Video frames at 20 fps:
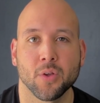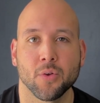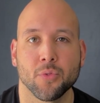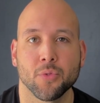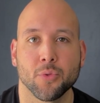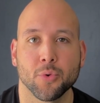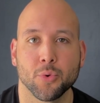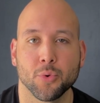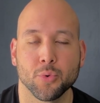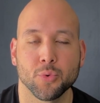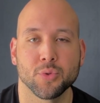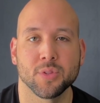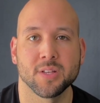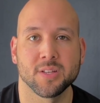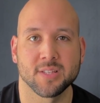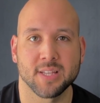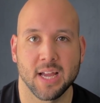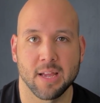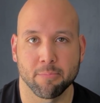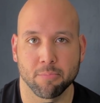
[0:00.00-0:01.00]
through
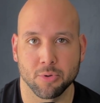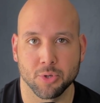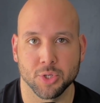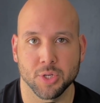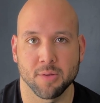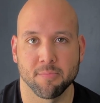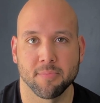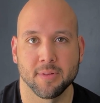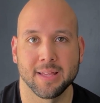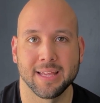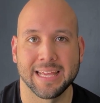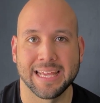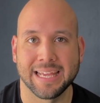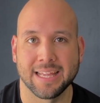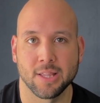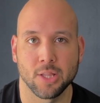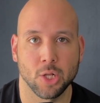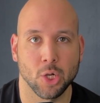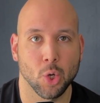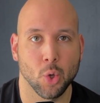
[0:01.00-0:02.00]
discipleship
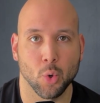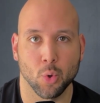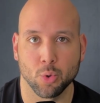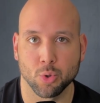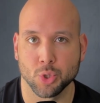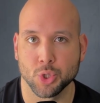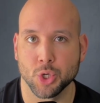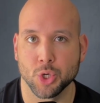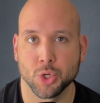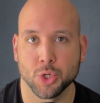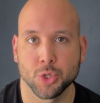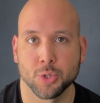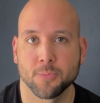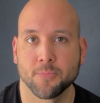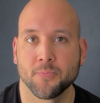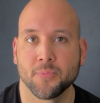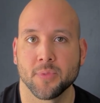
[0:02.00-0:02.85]
in the local church.